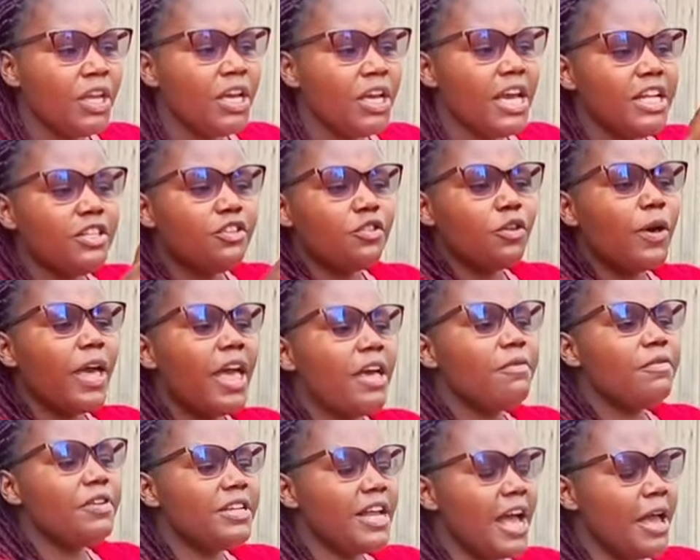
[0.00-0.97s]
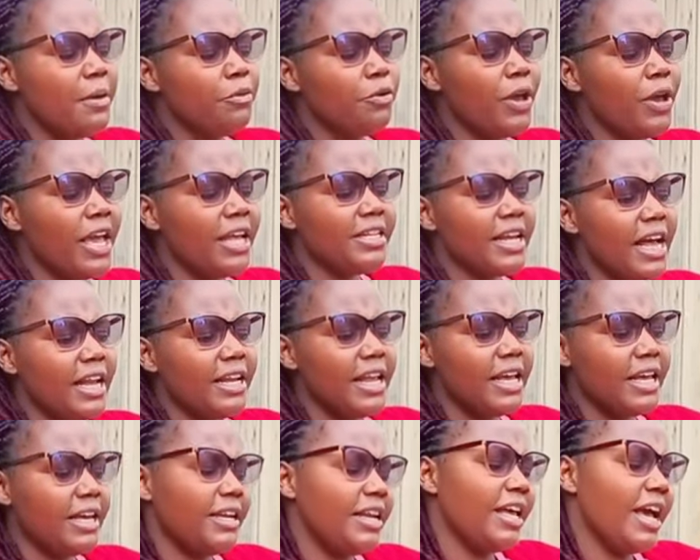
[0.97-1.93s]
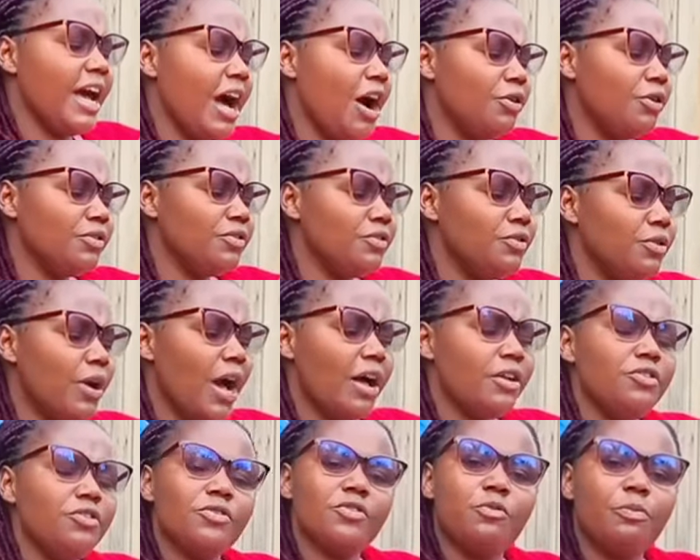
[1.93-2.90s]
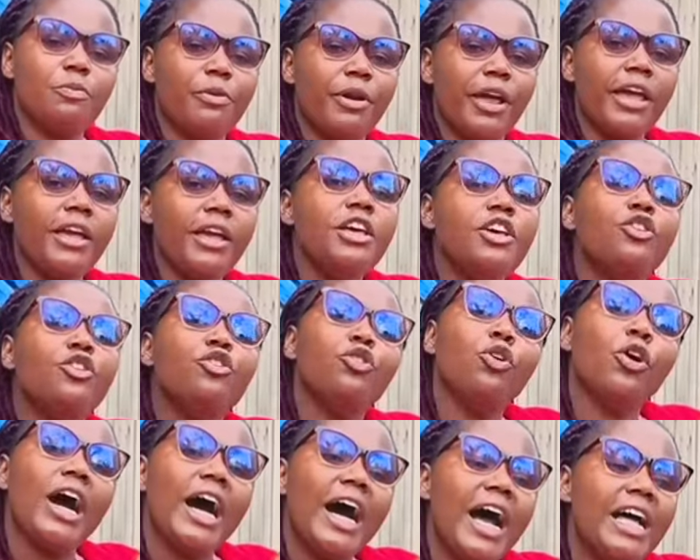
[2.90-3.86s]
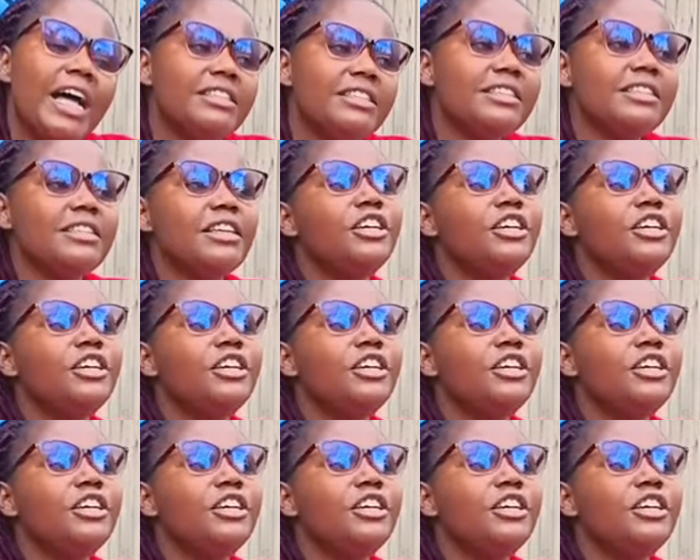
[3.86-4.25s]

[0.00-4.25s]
And so every time you enter the house, you had to spray your hands